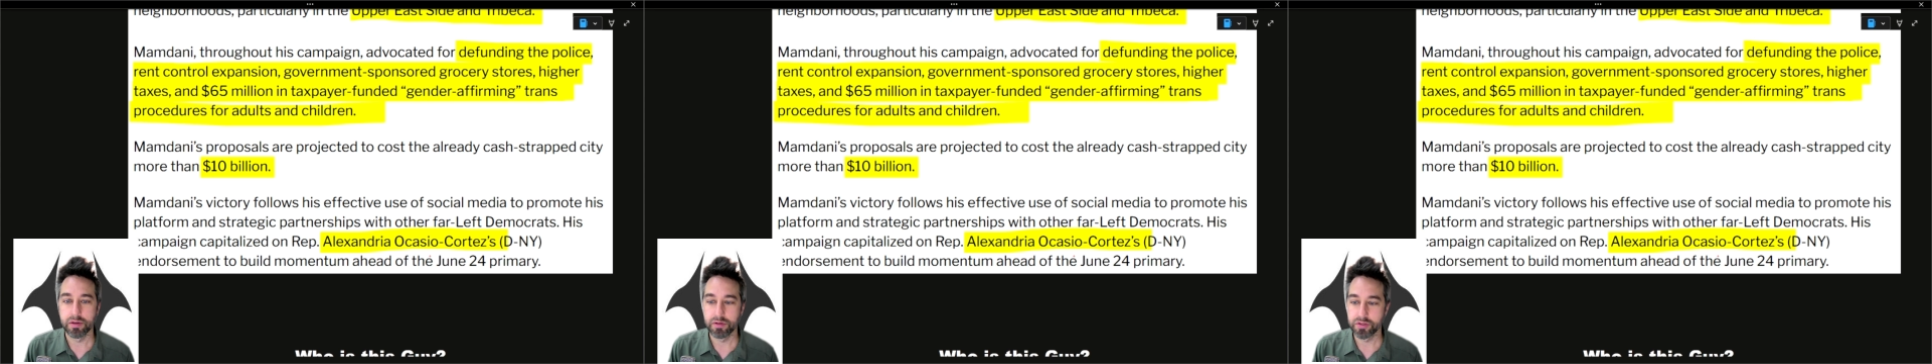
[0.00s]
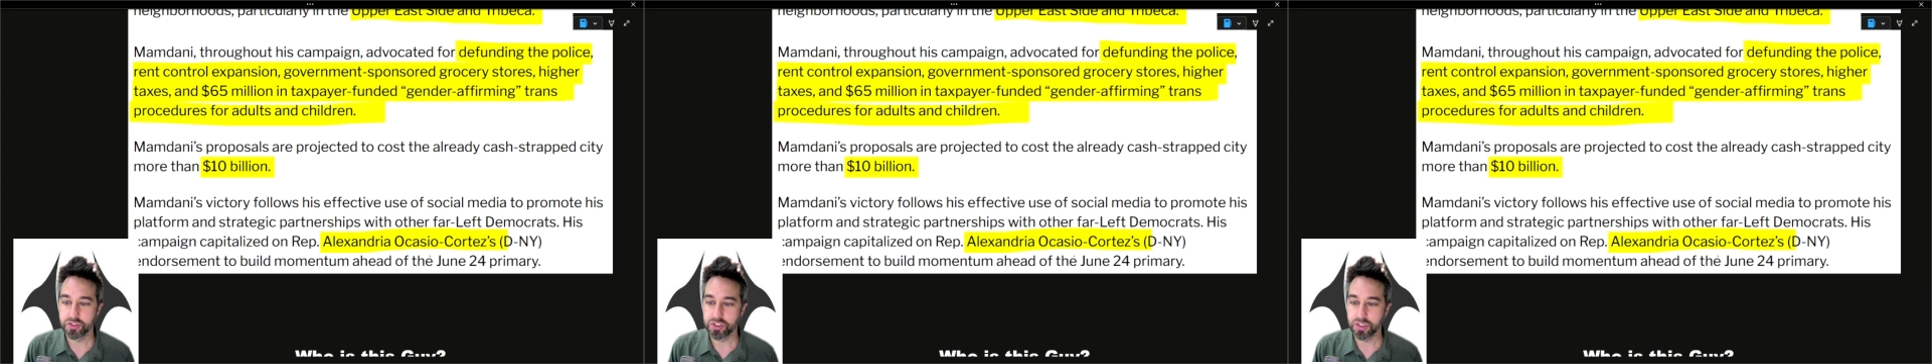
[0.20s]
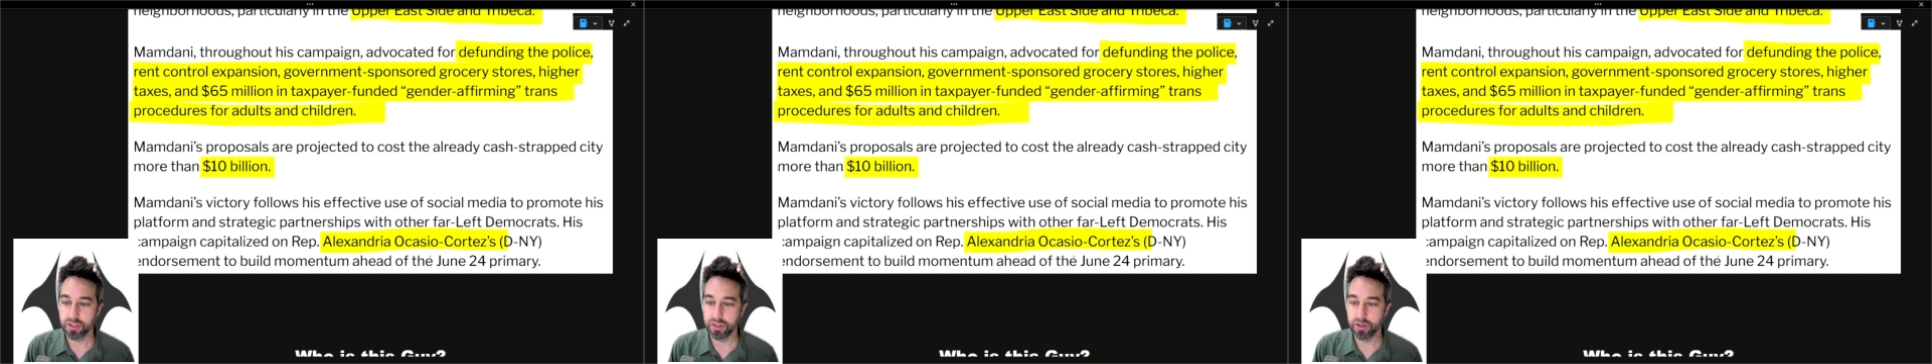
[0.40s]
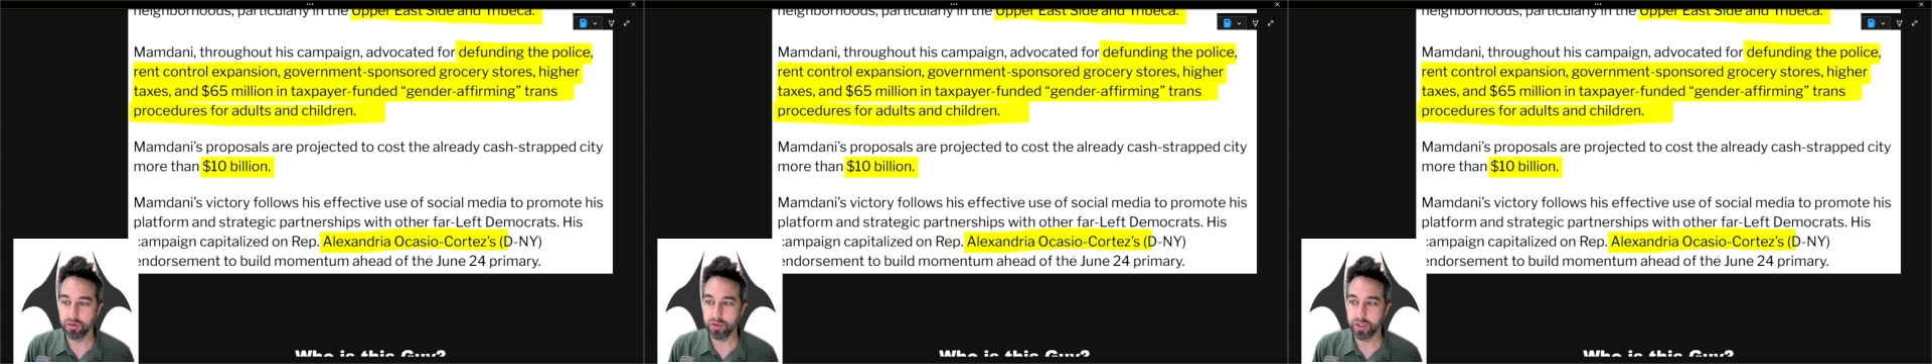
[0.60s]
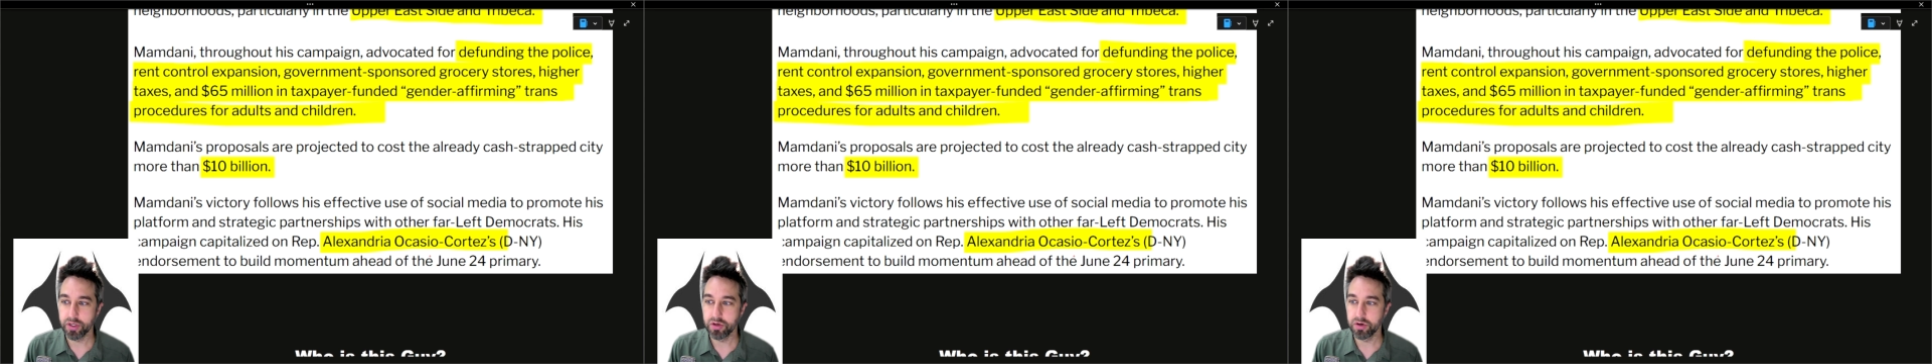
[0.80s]
She
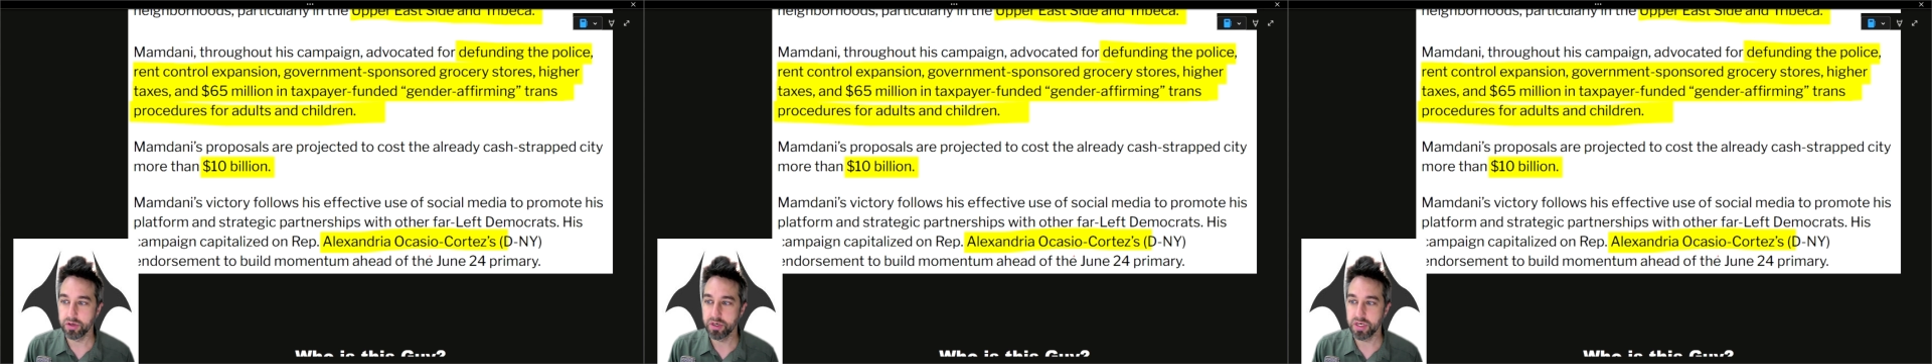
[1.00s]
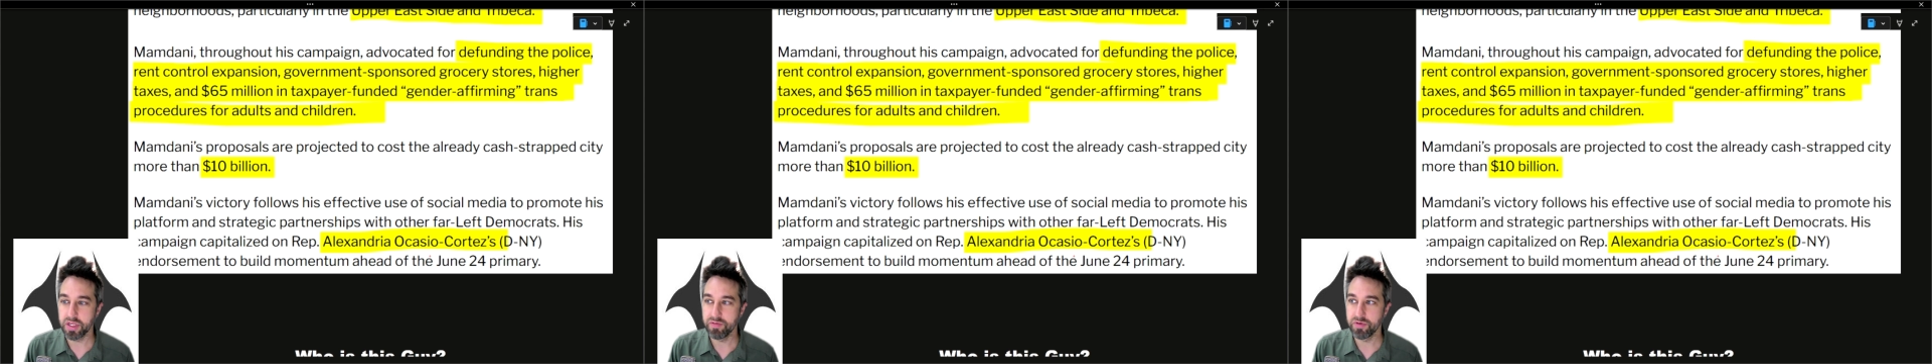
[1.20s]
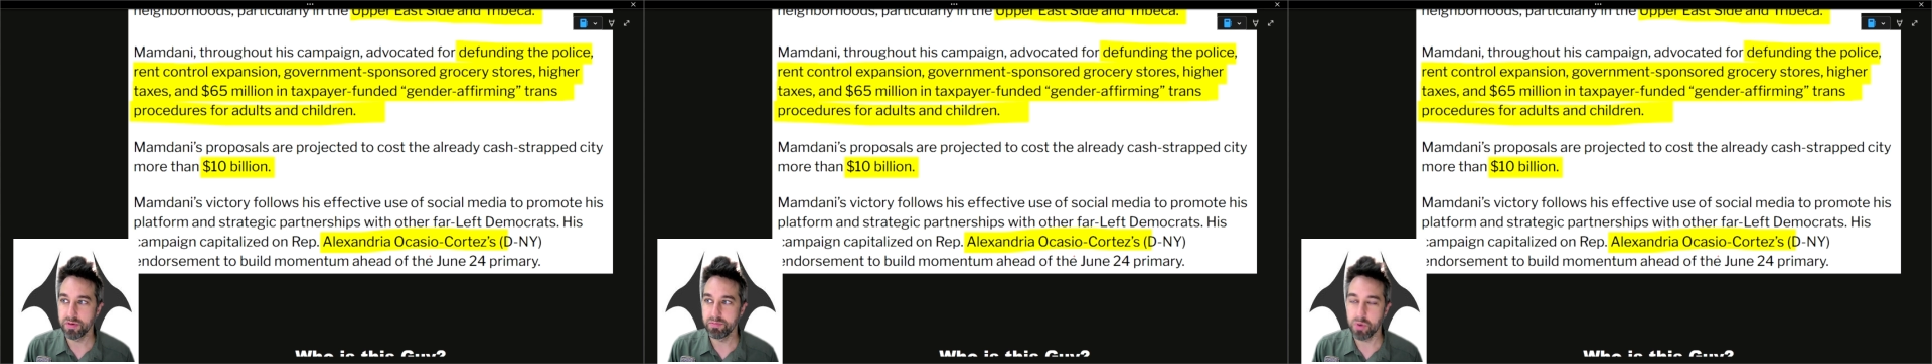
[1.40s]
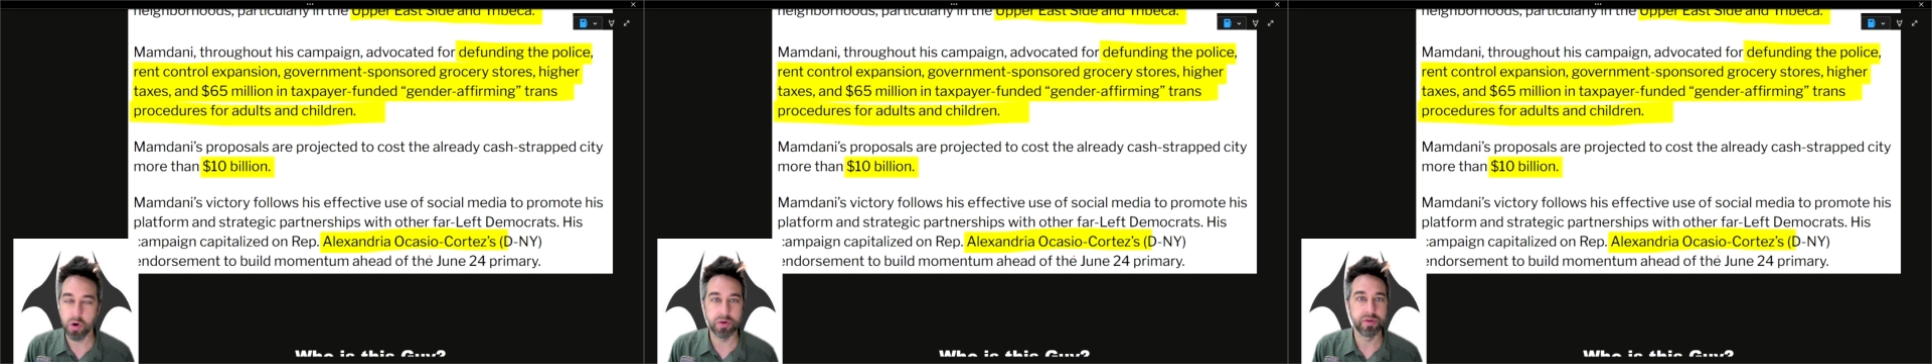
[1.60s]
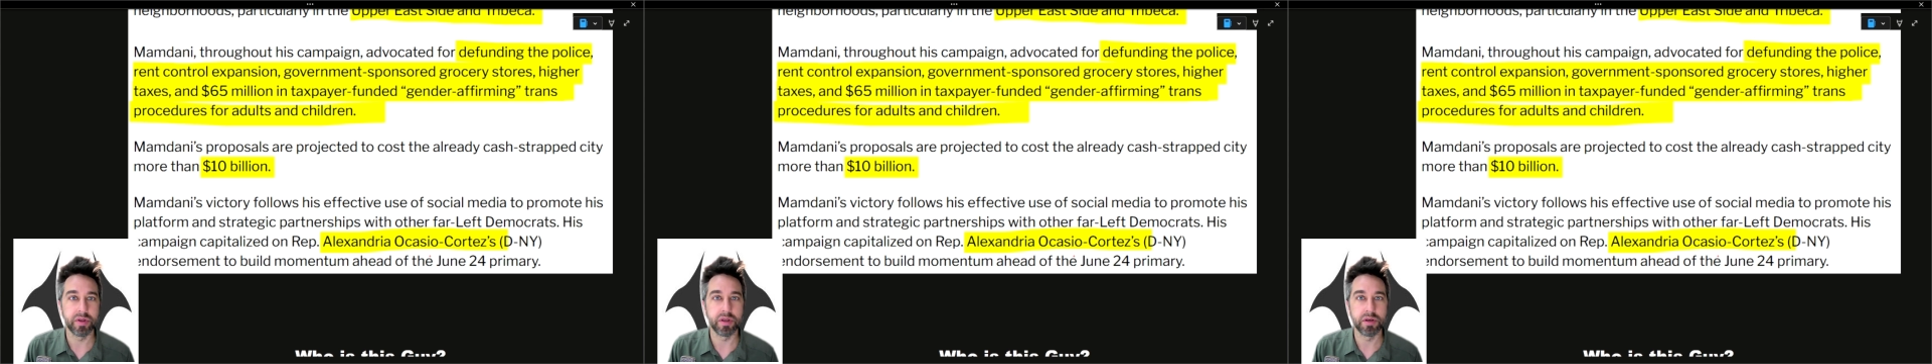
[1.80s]
literally couldn't even
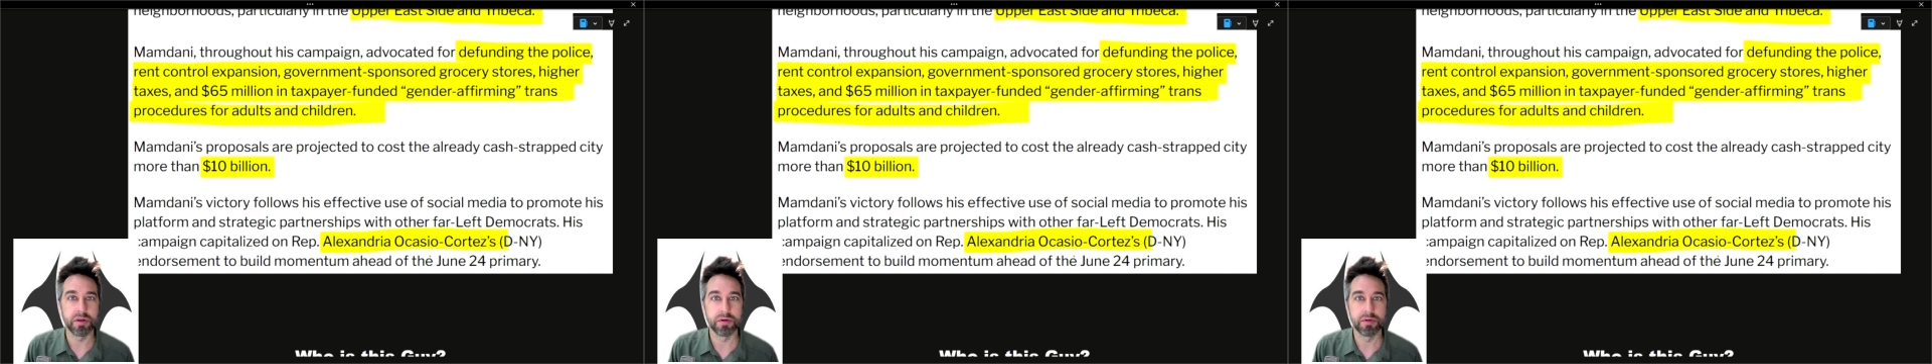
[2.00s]
bartend.